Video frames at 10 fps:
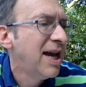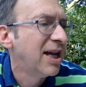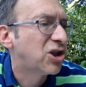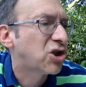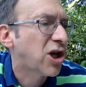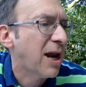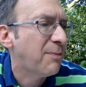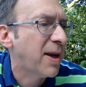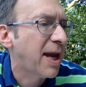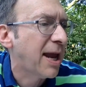Its shape
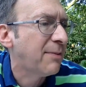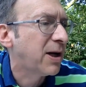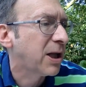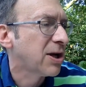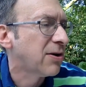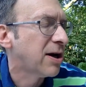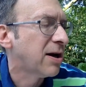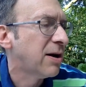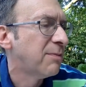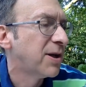became clearer,
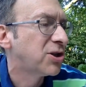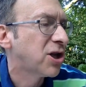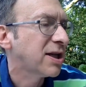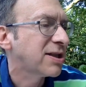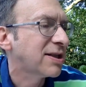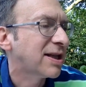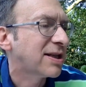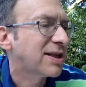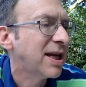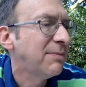but just as
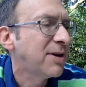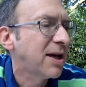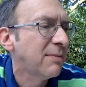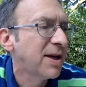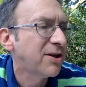it seemed to come